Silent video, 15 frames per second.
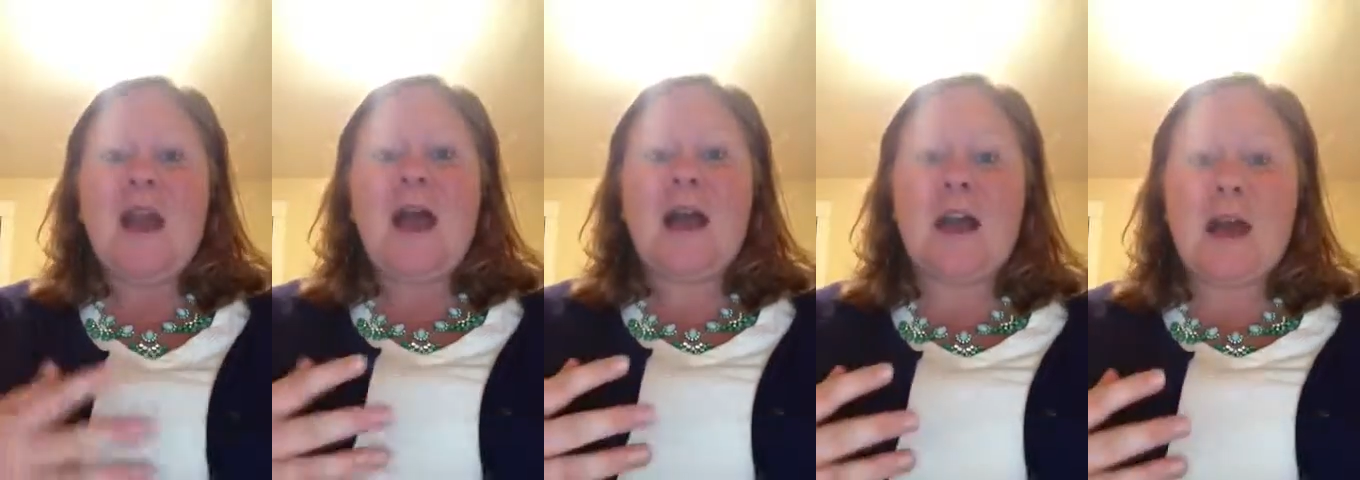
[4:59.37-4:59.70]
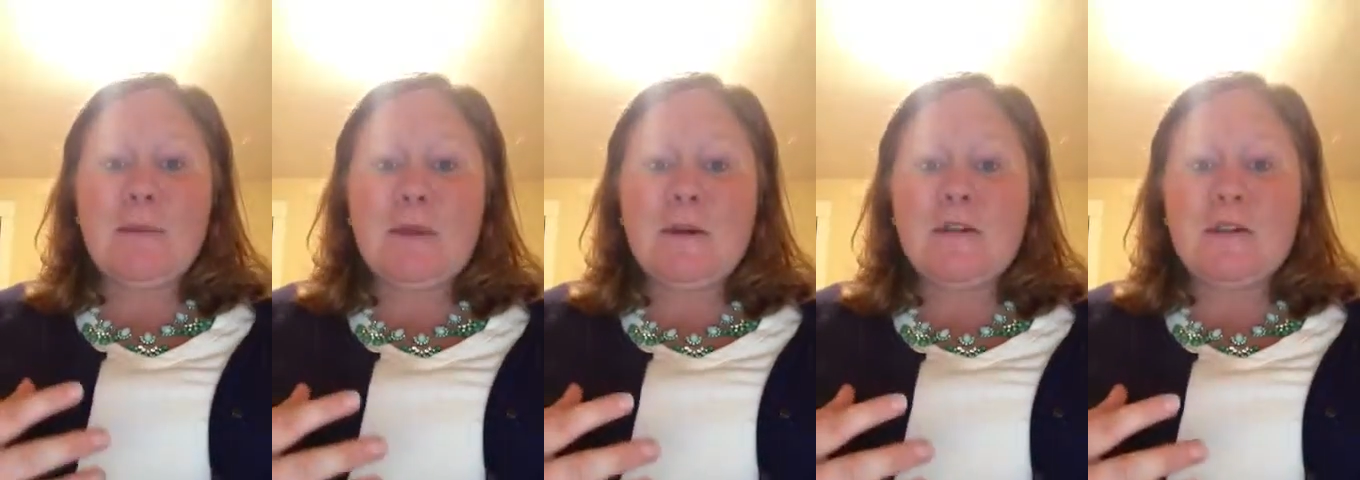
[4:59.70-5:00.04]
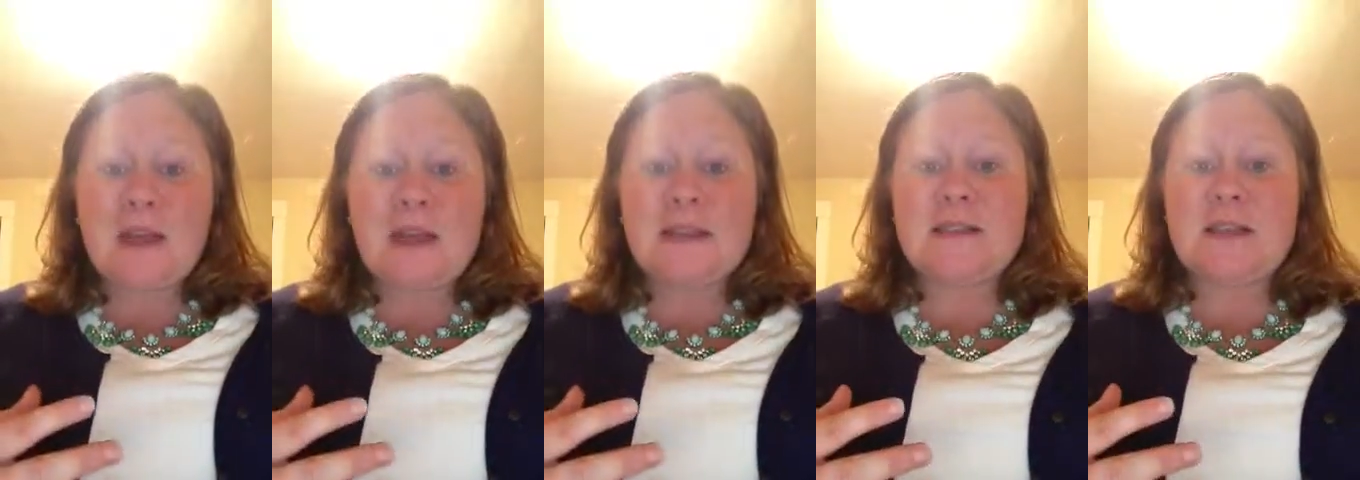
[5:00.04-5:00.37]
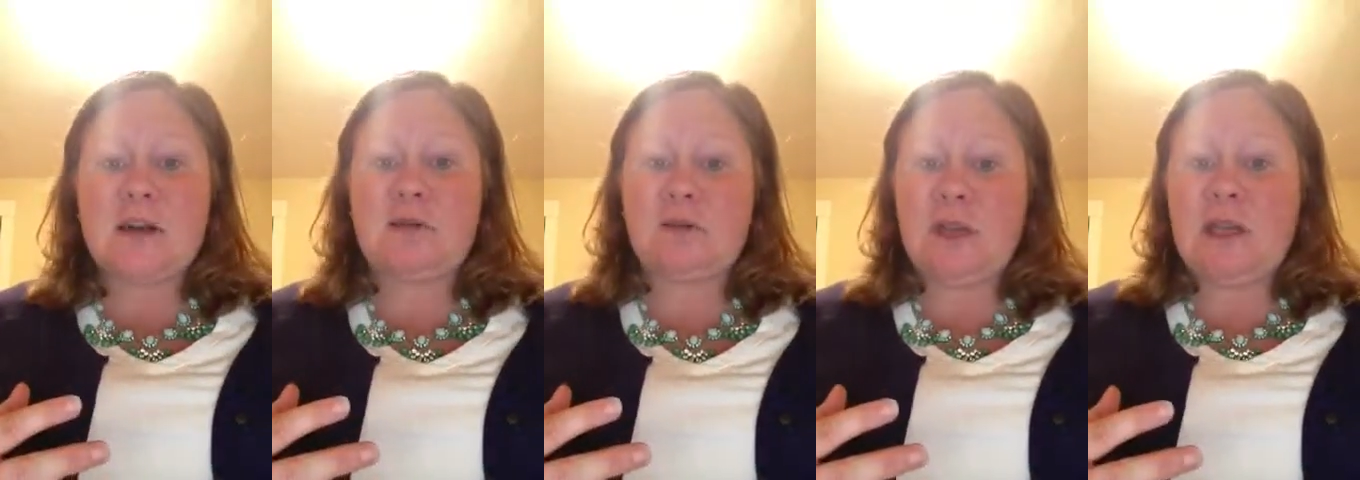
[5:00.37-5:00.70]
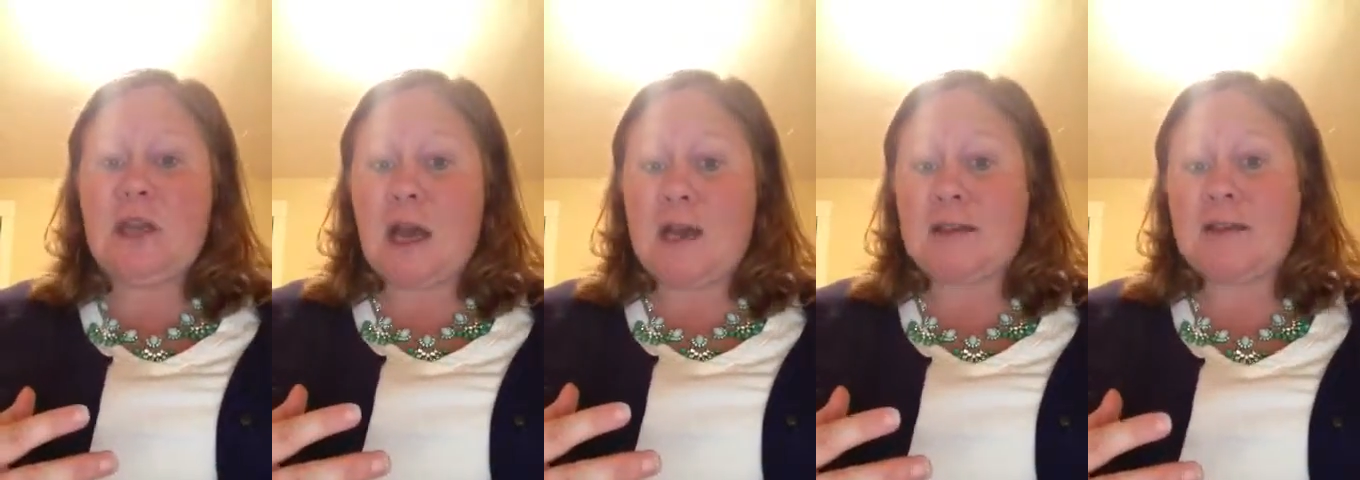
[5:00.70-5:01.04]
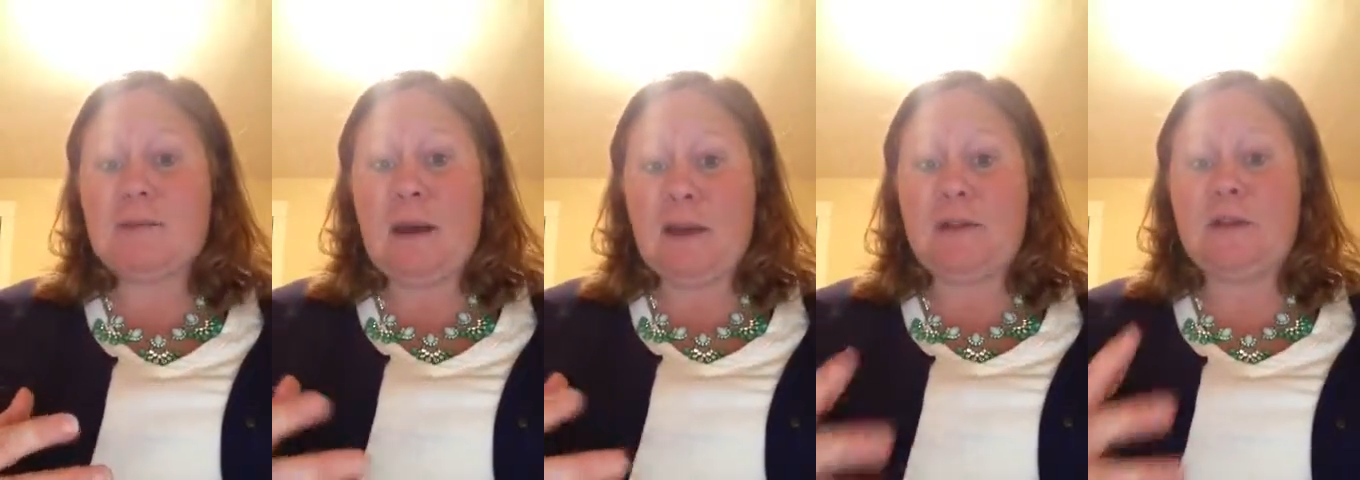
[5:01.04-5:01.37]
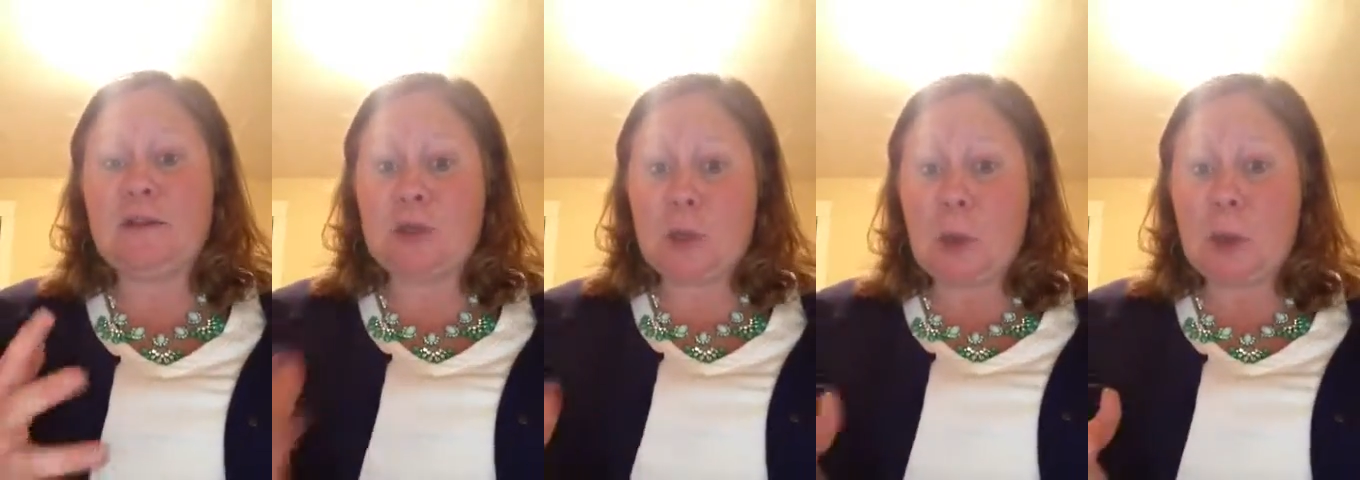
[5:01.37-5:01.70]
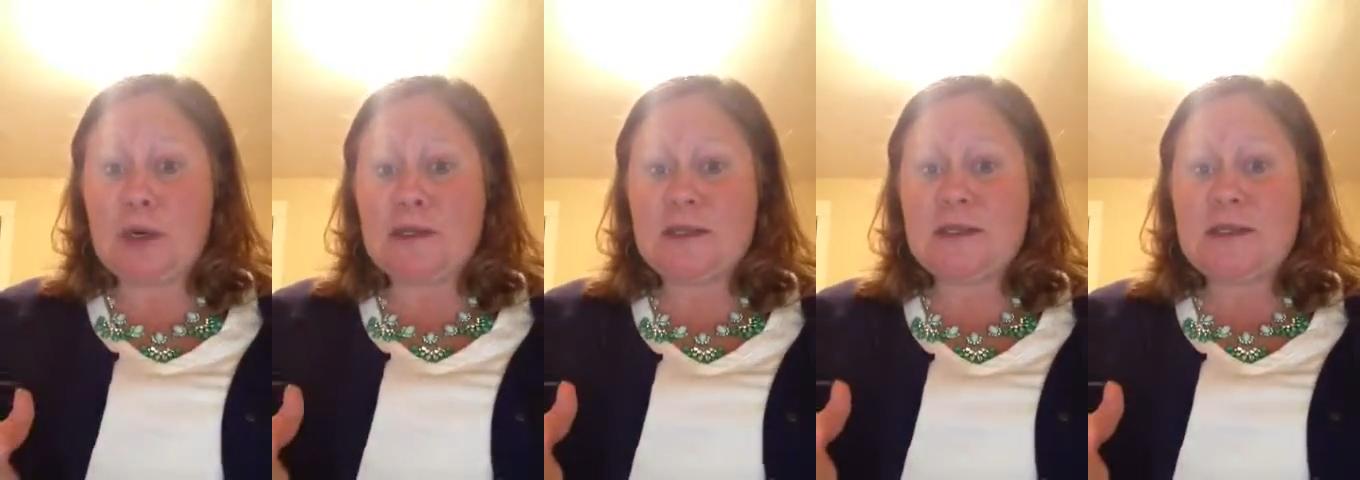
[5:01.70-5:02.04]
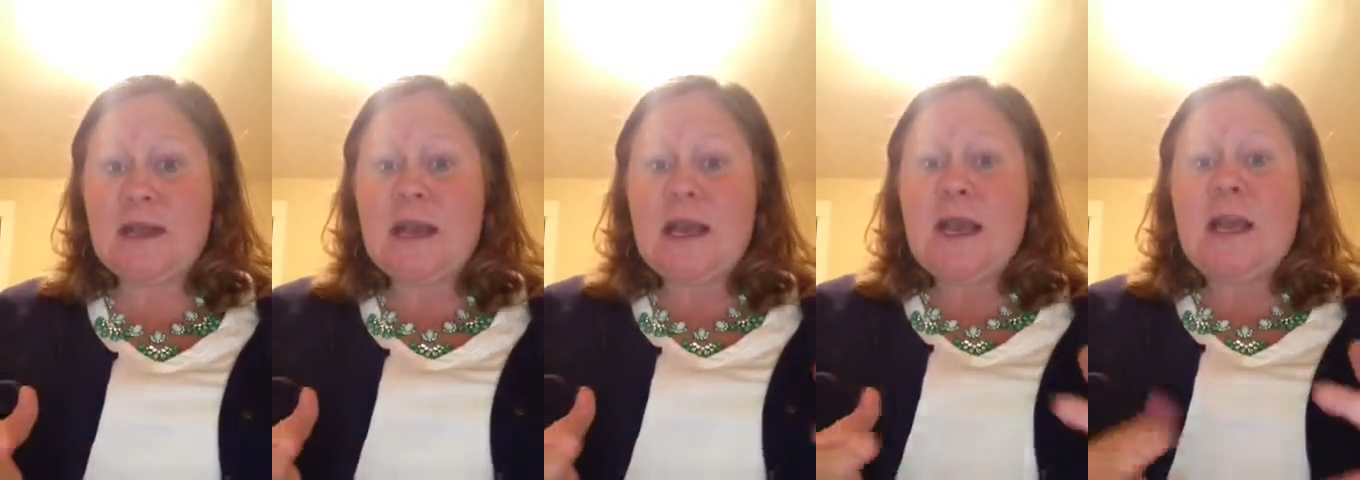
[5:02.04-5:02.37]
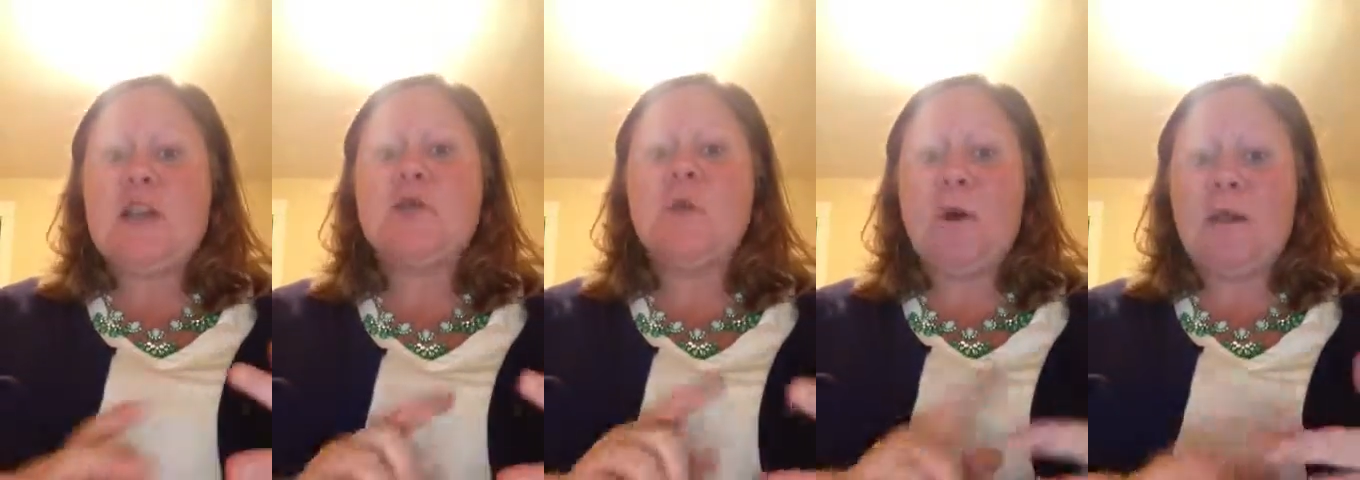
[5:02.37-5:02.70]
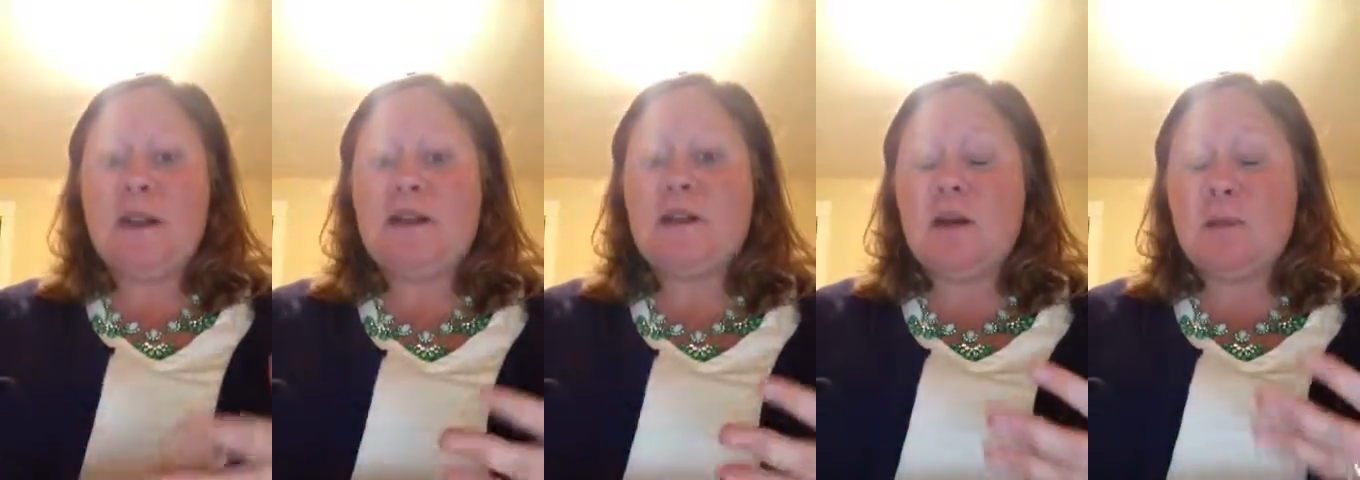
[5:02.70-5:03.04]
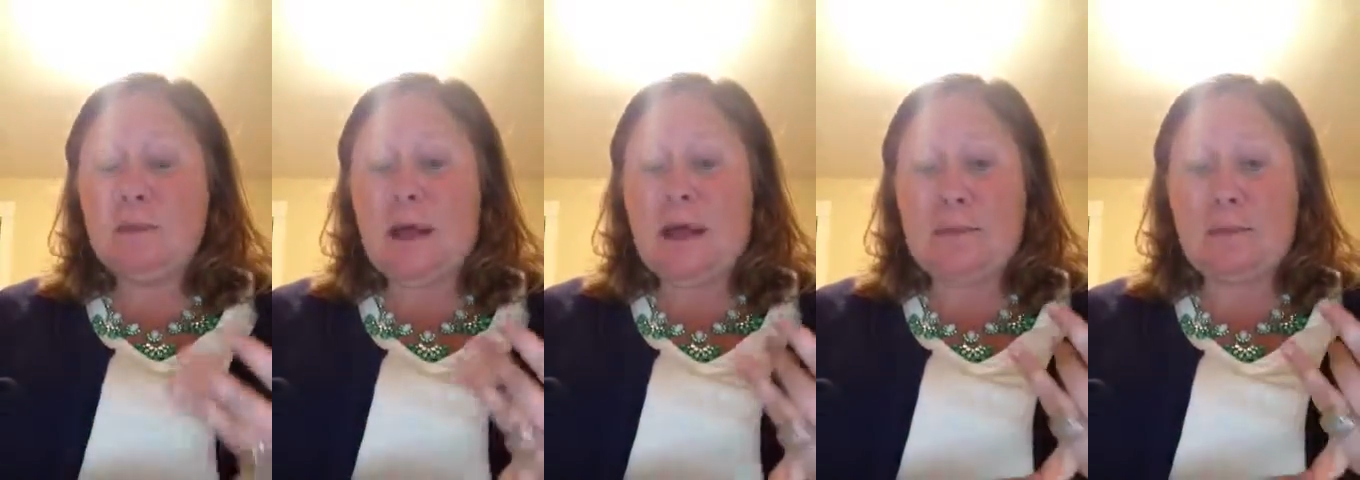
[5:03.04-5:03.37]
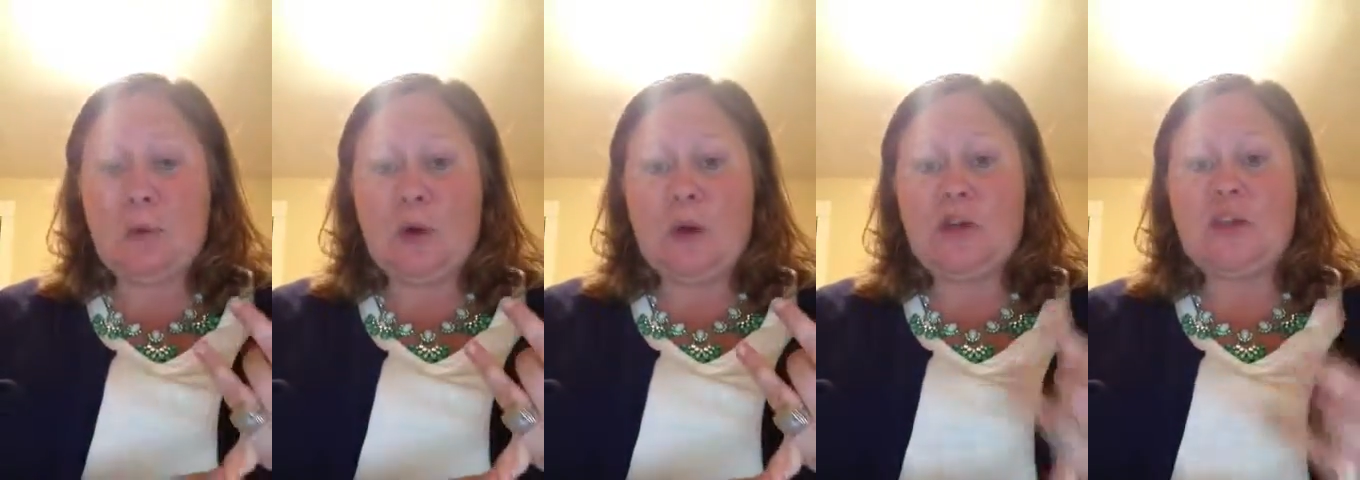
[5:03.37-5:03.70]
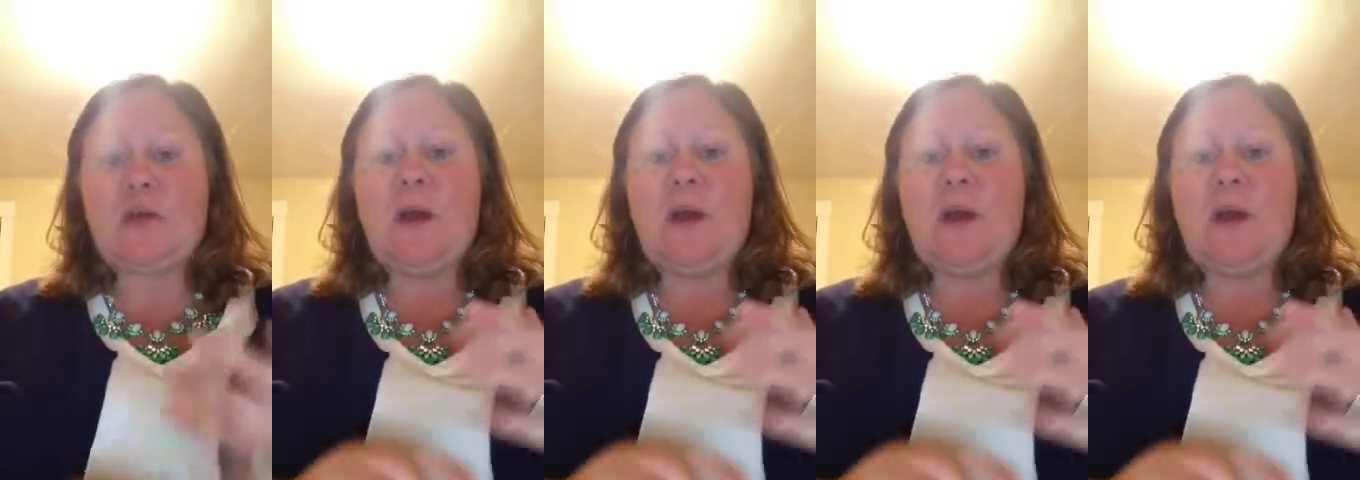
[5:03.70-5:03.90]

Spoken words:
A couple of things that are really nice about this course is one, that it's on Blackboard, so